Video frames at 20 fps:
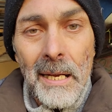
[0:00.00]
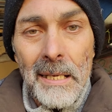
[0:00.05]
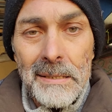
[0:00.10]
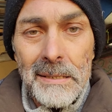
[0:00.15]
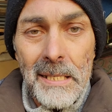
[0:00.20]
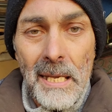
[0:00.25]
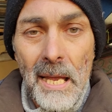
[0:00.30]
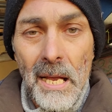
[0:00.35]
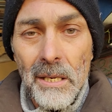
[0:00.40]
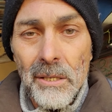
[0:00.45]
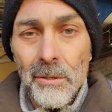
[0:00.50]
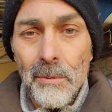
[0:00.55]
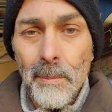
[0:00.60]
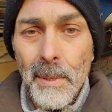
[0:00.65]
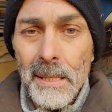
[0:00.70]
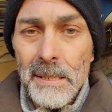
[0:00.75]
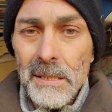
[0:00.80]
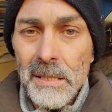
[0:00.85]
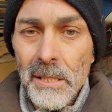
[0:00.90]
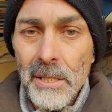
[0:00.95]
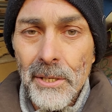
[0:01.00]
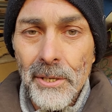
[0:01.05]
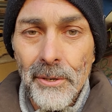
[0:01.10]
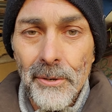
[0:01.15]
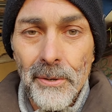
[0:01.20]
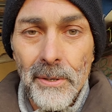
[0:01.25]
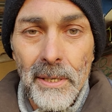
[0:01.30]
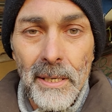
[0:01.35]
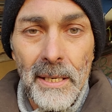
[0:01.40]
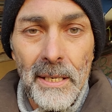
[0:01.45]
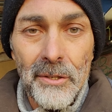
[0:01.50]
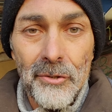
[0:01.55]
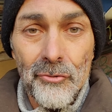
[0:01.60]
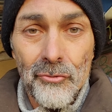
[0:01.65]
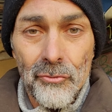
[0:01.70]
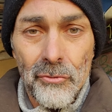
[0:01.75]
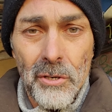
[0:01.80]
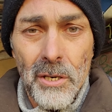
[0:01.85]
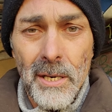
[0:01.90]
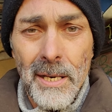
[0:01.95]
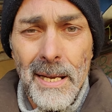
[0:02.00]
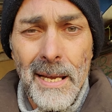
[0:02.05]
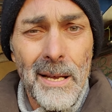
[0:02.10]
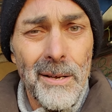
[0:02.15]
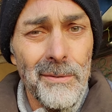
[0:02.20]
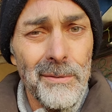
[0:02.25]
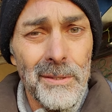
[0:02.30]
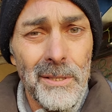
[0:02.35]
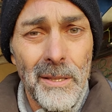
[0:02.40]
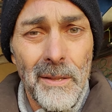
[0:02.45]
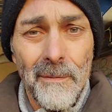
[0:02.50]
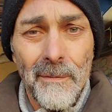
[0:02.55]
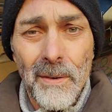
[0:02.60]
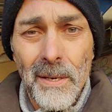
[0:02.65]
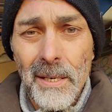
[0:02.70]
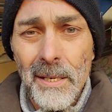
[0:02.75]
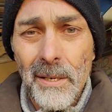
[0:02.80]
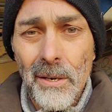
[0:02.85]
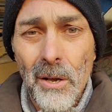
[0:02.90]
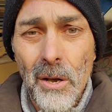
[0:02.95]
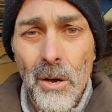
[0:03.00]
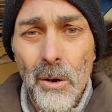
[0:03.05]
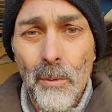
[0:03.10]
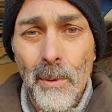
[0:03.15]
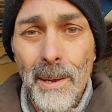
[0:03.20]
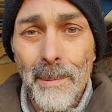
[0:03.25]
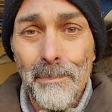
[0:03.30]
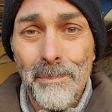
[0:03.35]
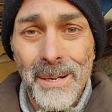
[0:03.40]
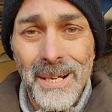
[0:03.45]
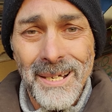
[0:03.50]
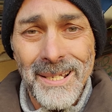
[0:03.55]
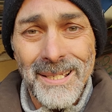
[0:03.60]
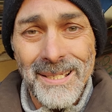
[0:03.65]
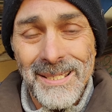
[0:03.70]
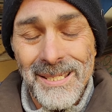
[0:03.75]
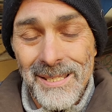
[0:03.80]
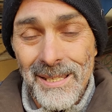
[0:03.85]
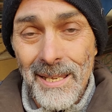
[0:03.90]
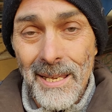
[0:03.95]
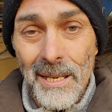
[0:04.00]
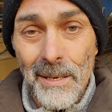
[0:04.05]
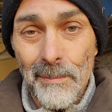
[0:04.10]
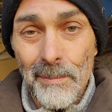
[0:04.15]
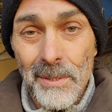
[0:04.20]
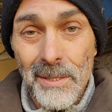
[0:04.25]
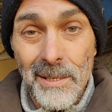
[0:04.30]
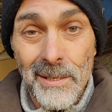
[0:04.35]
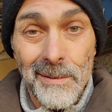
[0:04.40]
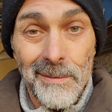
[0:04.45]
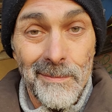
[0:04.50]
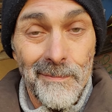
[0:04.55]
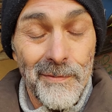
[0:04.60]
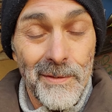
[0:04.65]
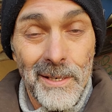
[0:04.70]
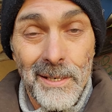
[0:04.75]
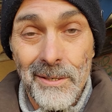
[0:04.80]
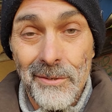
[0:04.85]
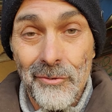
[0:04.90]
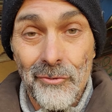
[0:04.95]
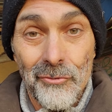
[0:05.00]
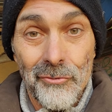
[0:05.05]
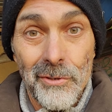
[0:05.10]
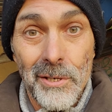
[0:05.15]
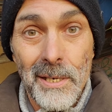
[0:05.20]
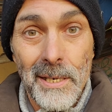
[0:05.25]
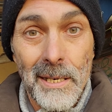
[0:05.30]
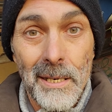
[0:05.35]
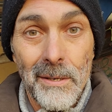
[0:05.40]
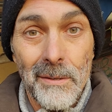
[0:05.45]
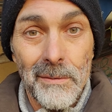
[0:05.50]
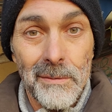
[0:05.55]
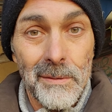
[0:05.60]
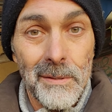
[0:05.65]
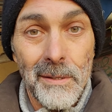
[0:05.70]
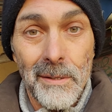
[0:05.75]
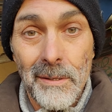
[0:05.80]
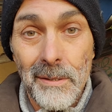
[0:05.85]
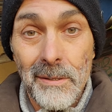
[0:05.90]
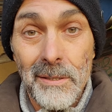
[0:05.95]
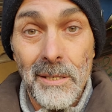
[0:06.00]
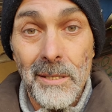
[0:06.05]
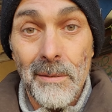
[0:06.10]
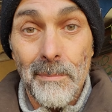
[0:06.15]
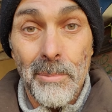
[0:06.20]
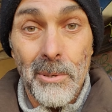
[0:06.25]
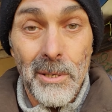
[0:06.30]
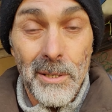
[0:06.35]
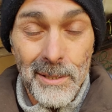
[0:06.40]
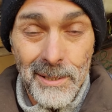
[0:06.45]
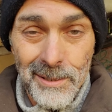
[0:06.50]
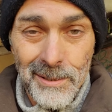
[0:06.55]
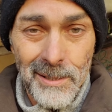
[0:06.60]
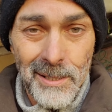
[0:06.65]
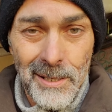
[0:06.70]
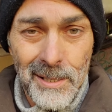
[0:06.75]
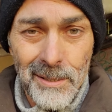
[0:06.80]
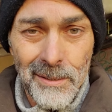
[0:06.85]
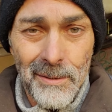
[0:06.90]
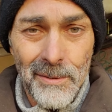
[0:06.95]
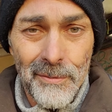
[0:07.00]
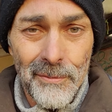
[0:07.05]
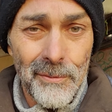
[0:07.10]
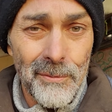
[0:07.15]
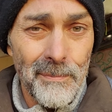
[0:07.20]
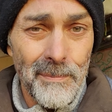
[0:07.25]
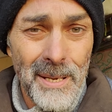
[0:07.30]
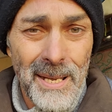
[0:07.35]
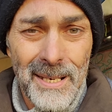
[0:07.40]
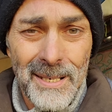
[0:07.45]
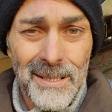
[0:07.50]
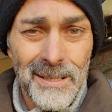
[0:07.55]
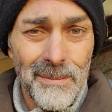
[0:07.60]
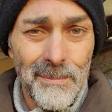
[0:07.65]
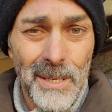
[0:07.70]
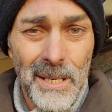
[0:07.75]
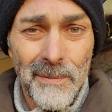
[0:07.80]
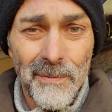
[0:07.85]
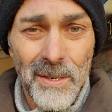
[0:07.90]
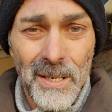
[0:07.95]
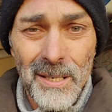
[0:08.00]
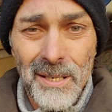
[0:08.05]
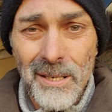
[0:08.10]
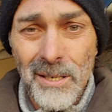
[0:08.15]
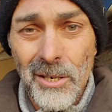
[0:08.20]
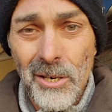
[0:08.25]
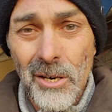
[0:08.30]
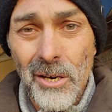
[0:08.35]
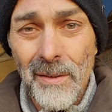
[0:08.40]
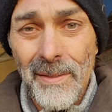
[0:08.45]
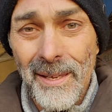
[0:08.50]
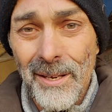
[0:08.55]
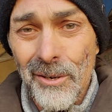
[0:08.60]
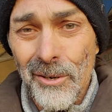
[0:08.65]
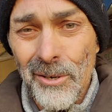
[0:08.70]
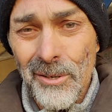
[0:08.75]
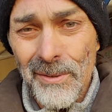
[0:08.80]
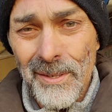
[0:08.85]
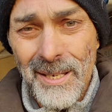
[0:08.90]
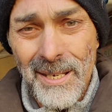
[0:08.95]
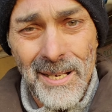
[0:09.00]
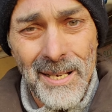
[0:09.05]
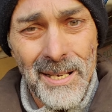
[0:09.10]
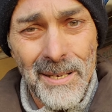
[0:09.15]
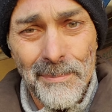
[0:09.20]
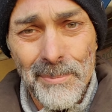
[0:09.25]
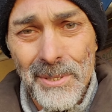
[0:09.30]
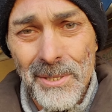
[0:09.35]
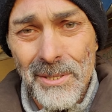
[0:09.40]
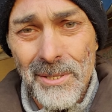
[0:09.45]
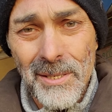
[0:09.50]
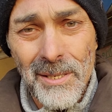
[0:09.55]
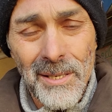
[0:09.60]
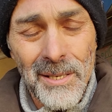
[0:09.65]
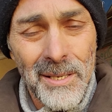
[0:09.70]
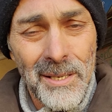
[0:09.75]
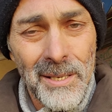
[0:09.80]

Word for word: got tackled by security, drug out to the fucking hallway, body slammed, then fucking drug out into the parking lot, threw back into my fucking car. They called the cops.